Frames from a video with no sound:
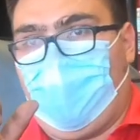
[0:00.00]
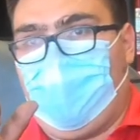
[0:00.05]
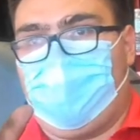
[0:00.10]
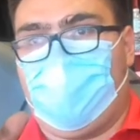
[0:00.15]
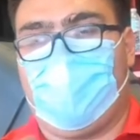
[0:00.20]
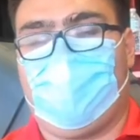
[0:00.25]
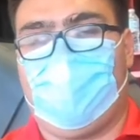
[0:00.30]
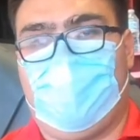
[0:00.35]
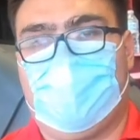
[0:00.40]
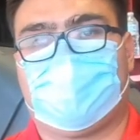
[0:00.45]

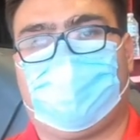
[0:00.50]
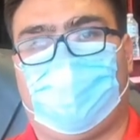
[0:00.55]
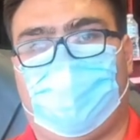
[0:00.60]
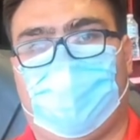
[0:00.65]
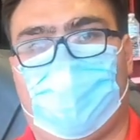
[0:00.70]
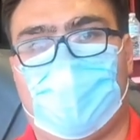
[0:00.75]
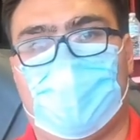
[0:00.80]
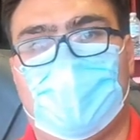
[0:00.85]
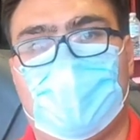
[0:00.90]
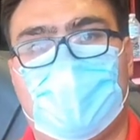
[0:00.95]
prevents
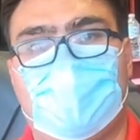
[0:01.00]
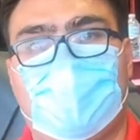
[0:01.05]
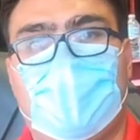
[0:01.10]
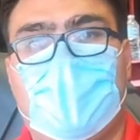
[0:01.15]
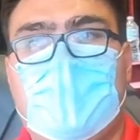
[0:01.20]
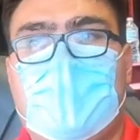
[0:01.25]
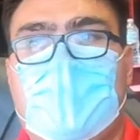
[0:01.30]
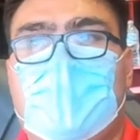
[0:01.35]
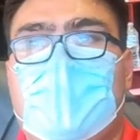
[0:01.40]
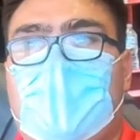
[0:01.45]
from
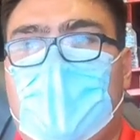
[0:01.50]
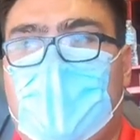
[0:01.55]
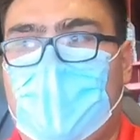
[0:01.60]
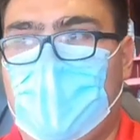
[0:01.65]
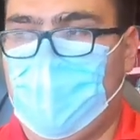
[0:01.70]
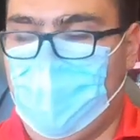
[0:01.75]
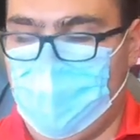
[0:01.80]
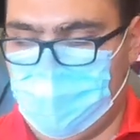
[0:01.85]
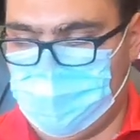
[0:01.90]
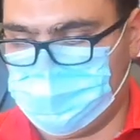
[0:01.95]

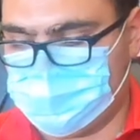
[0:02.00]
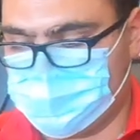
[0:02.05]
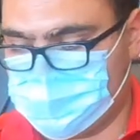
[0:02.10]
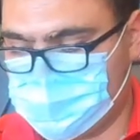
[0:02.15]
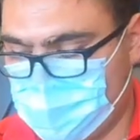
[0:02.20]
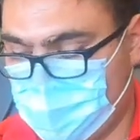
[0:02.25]
um,